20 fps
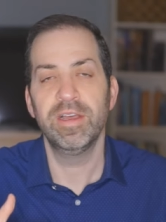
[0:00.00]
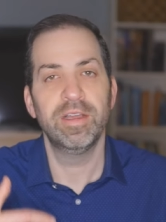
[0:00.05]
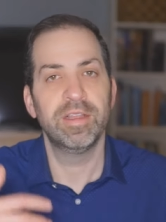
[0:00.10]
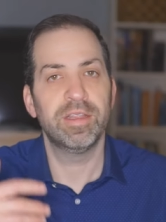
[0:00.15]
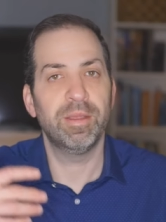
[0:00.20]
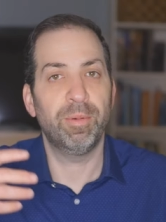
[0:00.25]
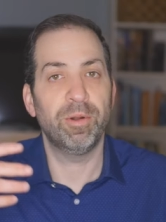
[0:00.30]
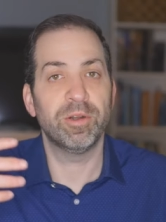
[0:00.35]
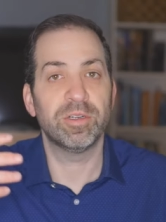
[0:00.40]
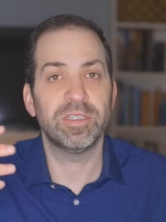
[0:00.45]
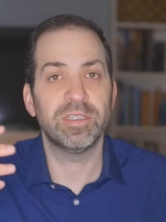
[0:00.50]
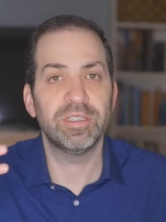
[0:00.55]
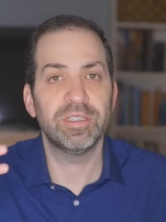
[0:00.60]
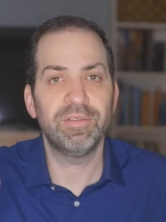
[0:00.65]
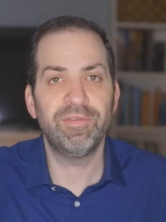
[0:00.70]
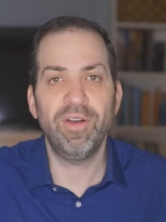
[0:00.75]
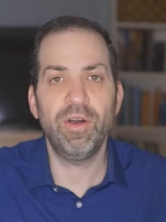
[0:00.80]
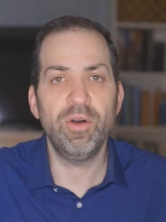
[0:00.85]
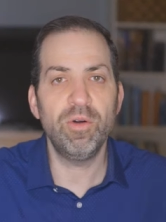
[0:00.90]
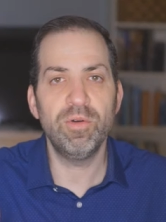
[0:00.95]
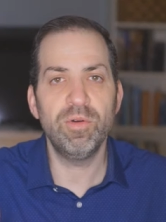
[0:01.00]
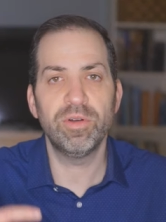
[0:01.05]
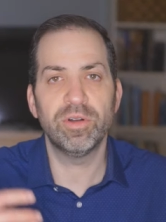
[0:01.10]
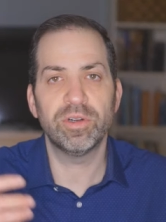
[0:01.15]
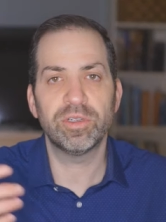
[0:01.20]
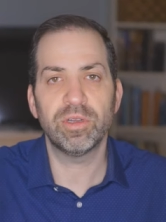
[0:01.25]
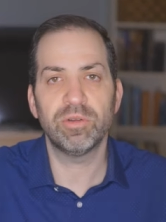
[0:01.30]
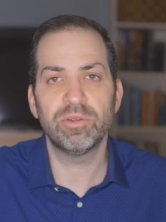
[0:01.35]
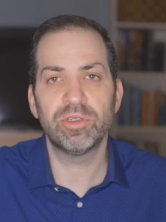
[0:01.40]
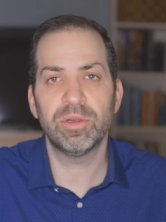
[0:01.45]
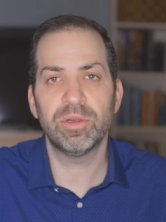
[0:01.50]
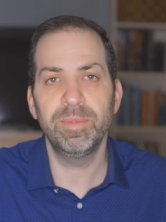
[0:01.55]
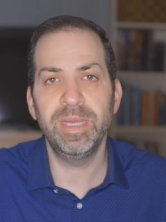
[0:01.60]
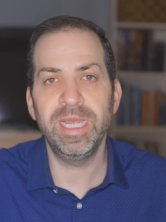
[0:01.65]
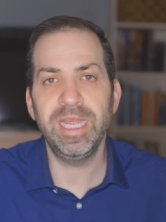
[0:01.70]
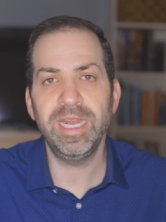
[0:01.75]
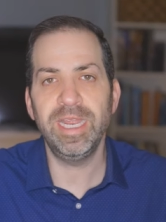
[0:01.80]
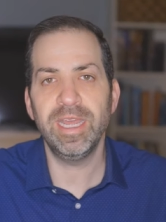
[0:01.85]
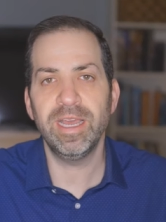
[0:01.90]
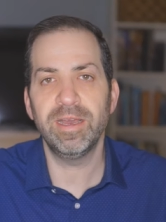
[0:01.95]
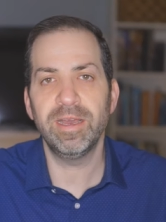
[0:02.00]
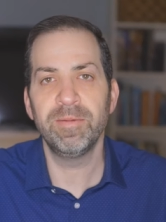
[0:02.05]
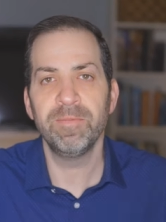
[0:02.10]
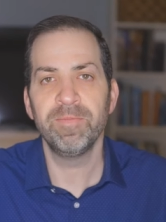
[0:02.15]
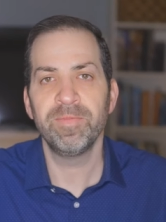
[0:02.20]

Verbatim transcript: the person's phone or social media.